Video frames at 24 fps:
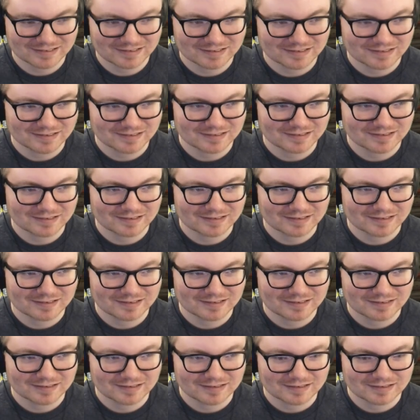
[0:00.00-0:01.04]

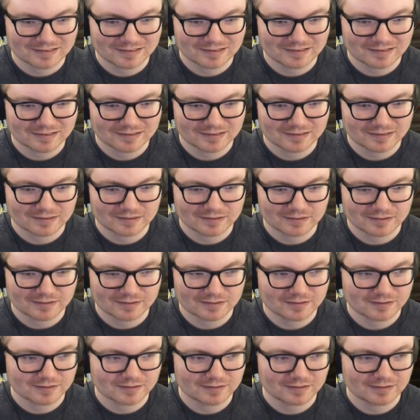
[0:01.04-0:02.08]

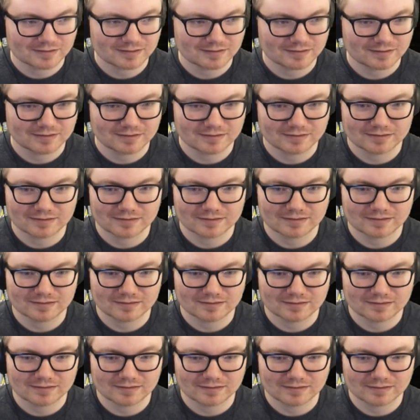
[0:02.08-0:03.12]

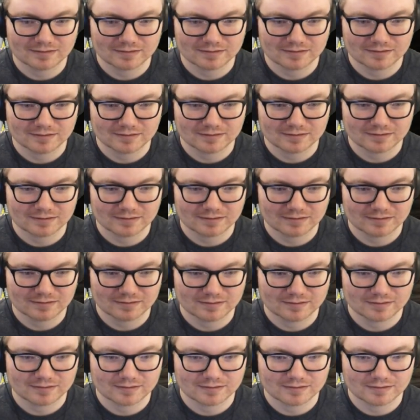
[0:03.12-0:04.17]

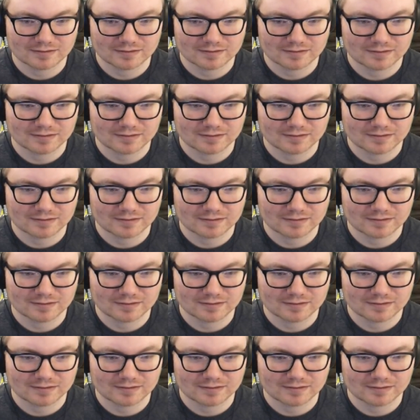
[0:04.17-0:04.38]
(silence)